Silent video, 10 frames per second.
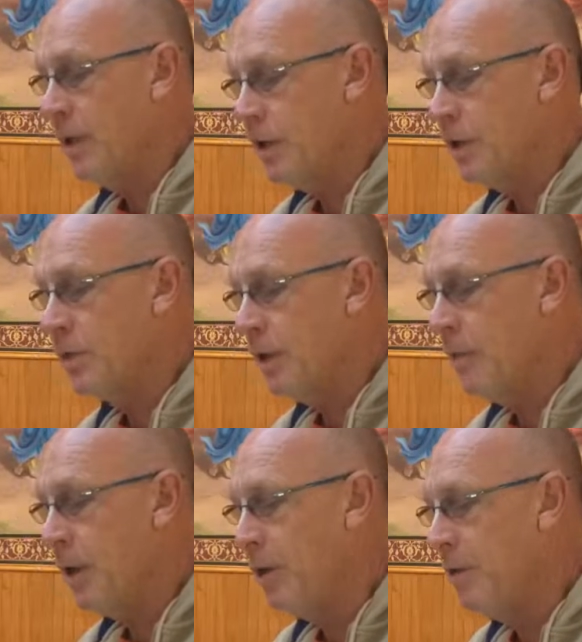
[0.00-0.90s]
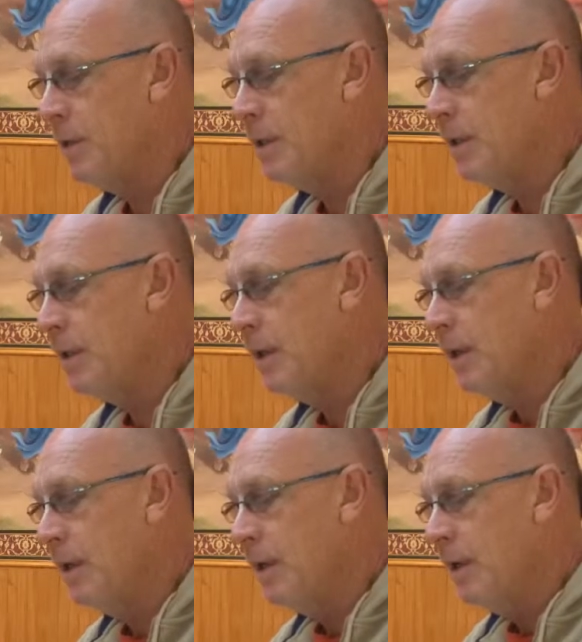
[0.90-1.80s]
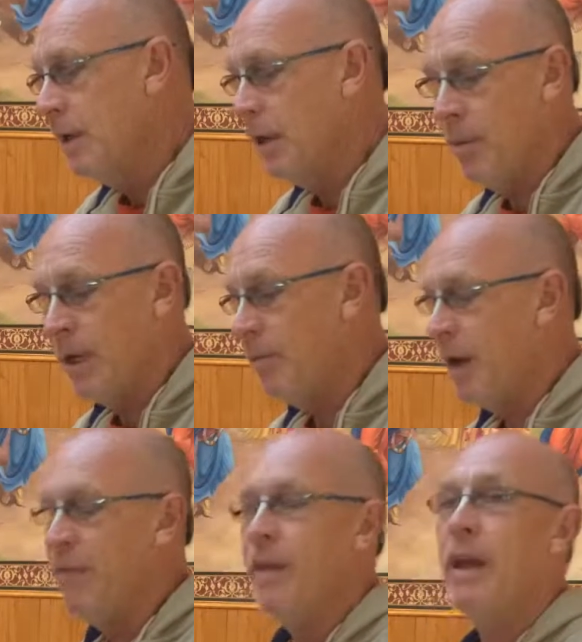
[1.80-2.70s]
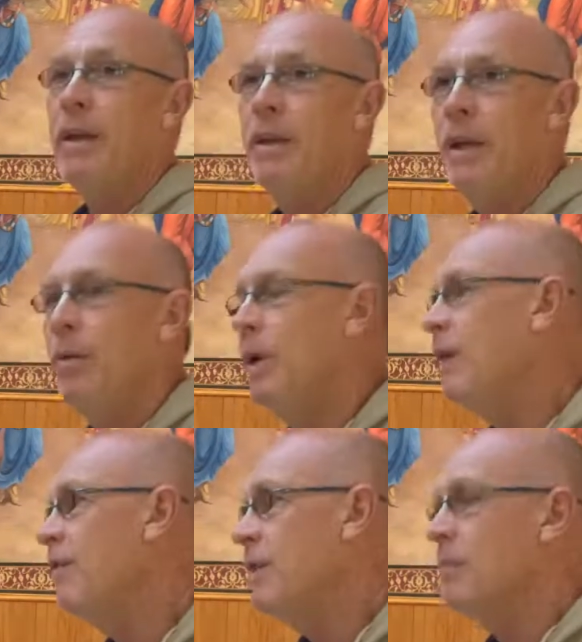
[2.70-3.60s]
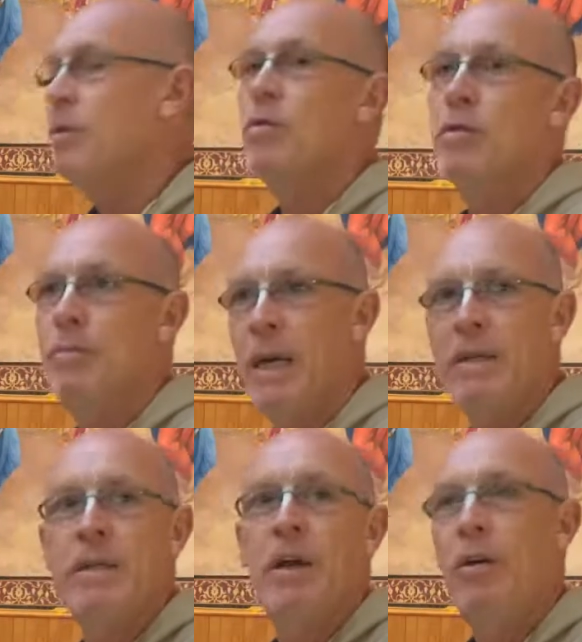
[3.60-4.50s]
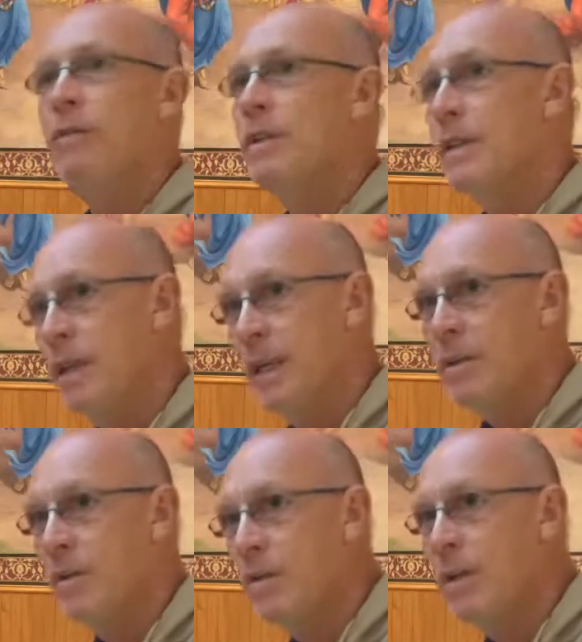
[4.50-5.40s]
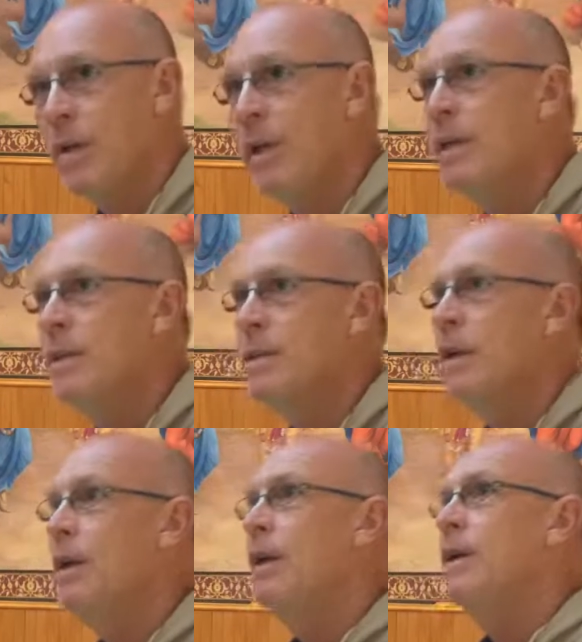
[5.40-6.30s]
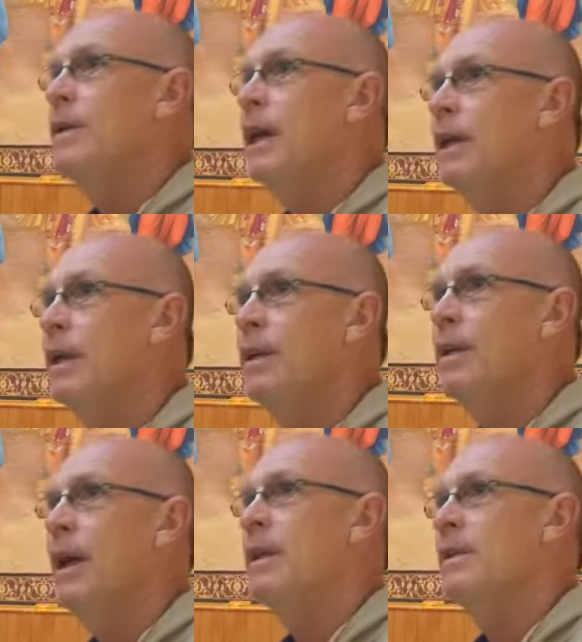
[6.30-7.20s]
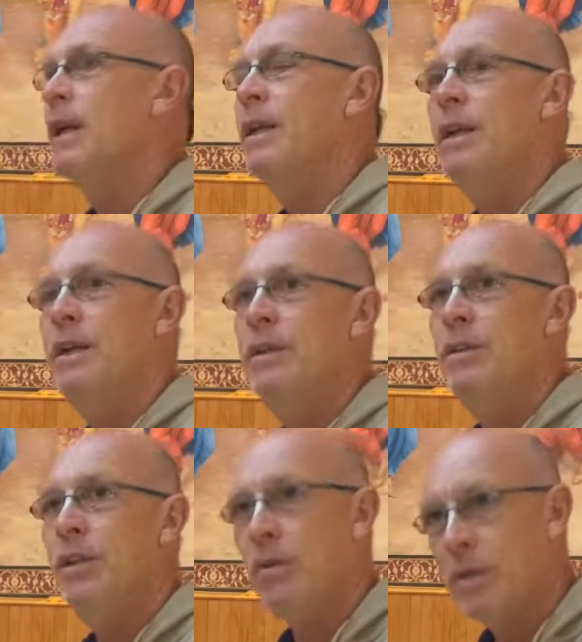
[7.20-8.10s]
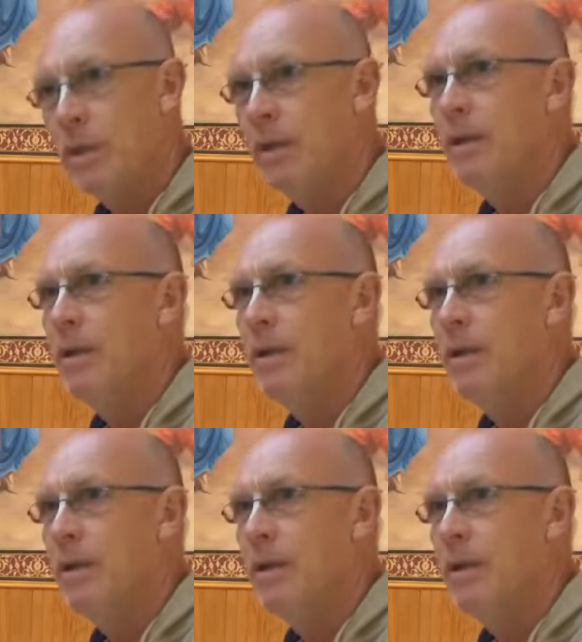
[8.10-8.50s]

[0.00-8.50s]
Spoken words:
those three modes. But above that, we have the spiritual master overseeing us also. He has taken us under his shelter.